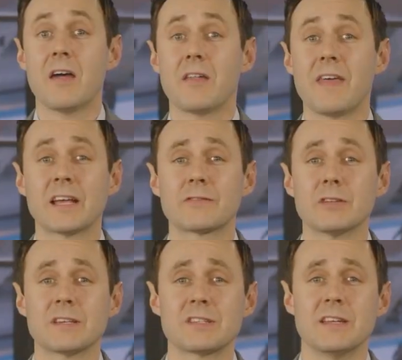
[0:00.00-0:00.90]
Thanks for
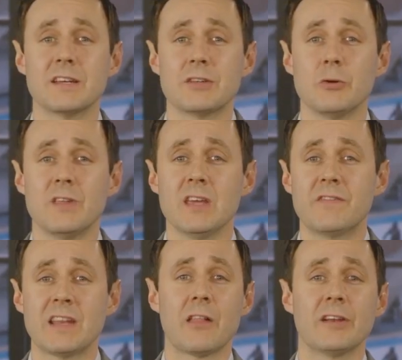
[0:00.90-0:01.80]
listening to the
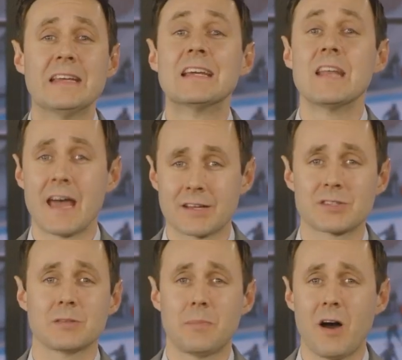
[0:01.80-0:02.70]
Fidelity
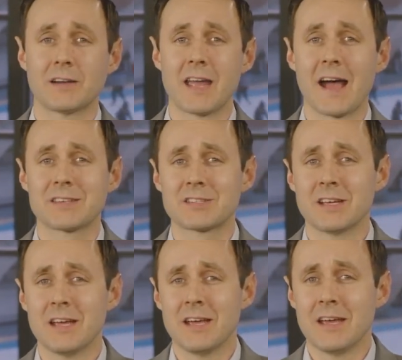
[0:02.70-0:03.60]
Connects podcast.
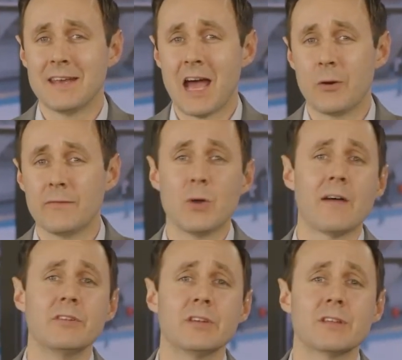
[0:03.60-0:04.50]
Now, if you
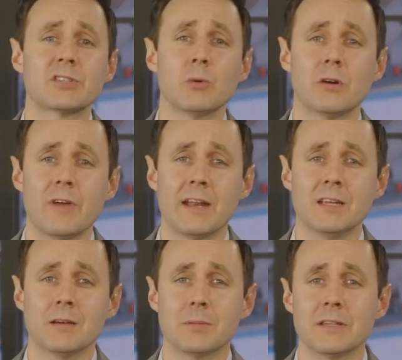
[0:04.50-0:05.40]
haven't done so
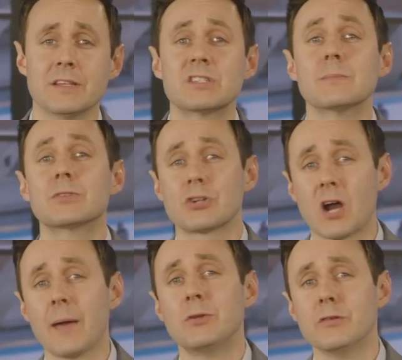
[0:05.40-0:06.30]
already, please
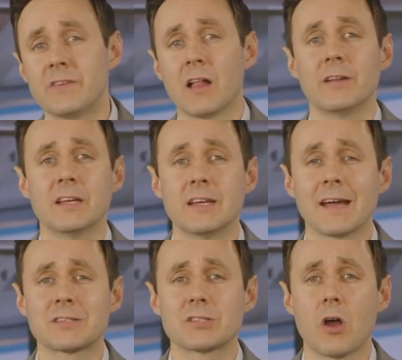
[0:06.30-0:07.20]
subscribe to Fidelity
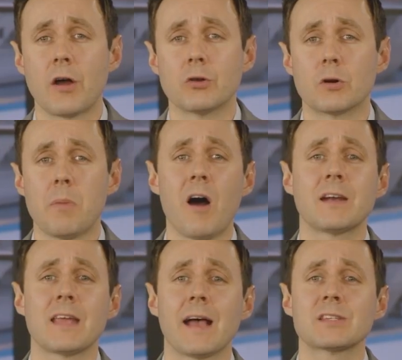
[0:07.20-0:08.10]
Connects on your
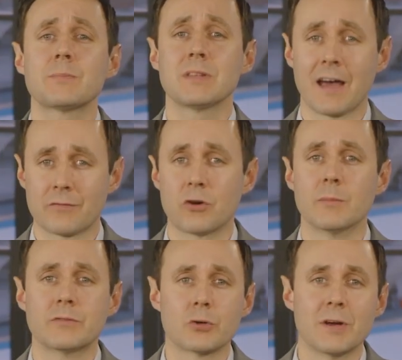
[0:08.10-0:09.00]
podcast platform
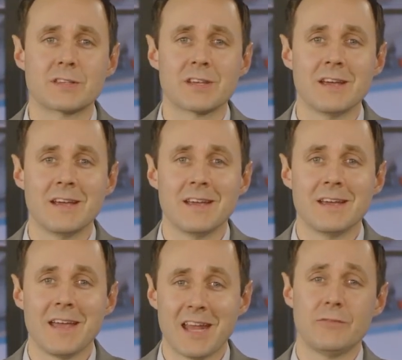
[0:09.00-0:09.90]
of choice.
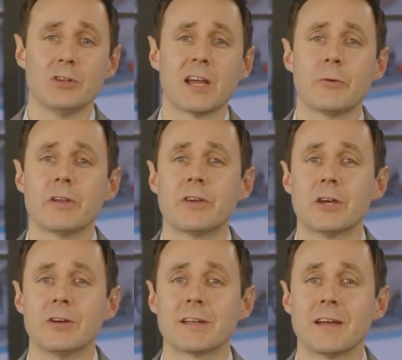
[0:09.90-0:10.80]
And if you like what you're
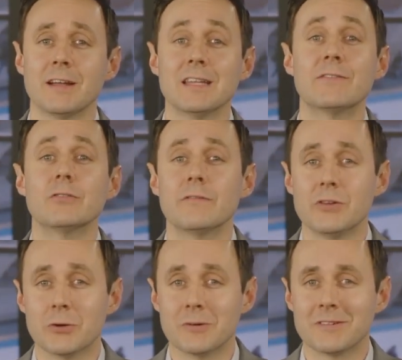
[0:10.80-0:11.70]
hearing, leave a
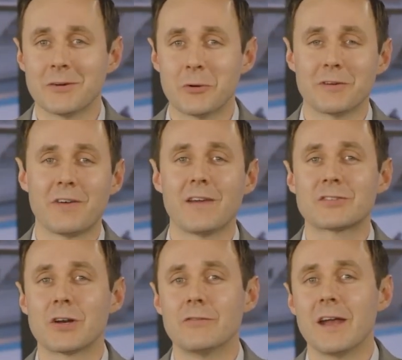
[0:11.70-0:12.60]
review or a
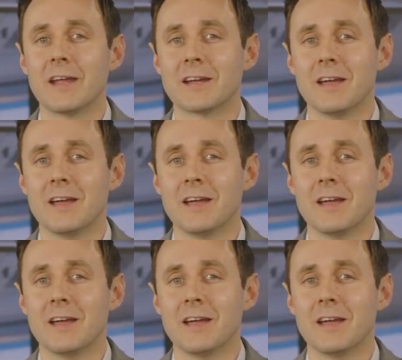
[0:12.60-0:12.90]
5-star rating.